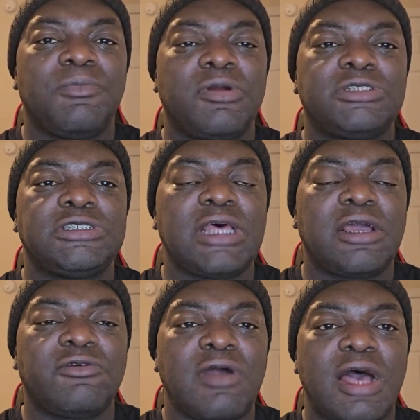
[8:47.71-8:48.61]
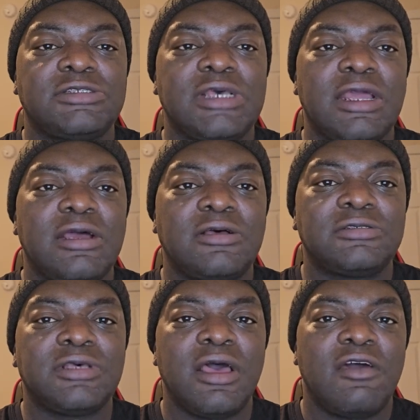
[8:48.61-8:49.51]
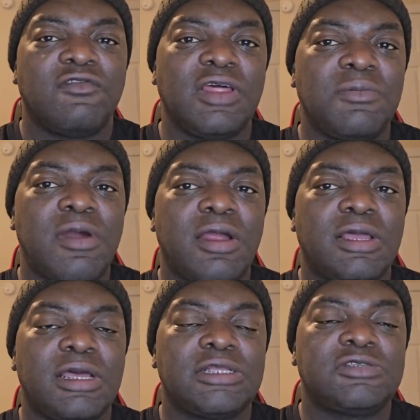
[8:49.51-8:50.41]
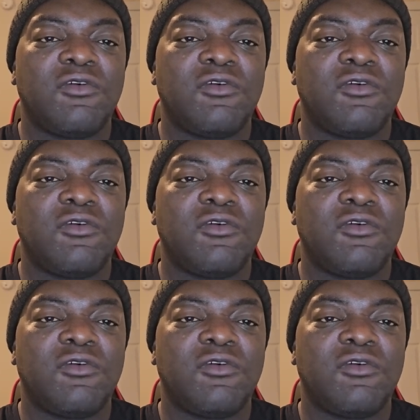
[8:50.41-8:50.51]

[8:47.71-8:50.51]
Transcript: purchase at garage sales, flea markets,